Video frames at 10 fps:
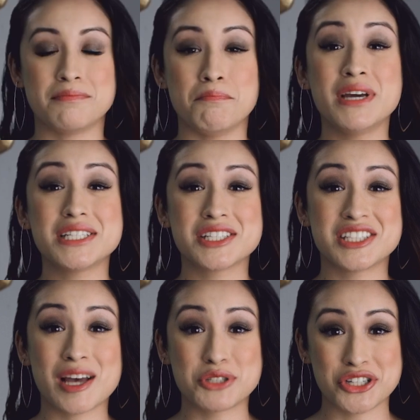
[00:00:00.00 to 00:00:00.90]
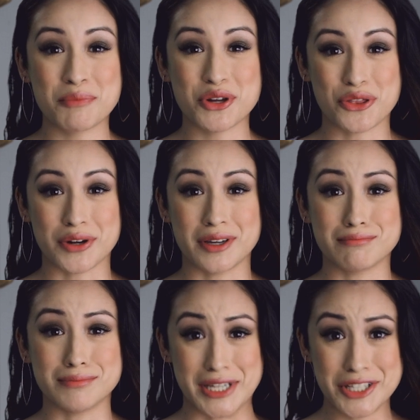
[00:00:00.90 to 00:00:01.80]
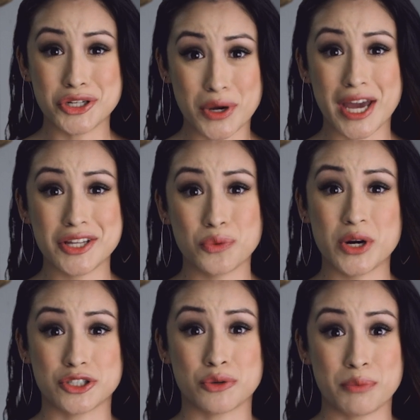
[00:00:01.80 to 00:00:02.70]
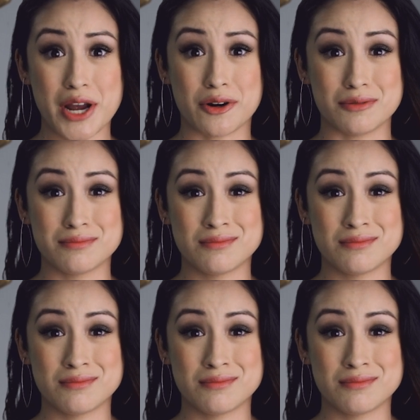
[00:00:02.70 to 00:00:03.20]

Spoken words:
Misconception number 3. It's okay to wear a sombrero.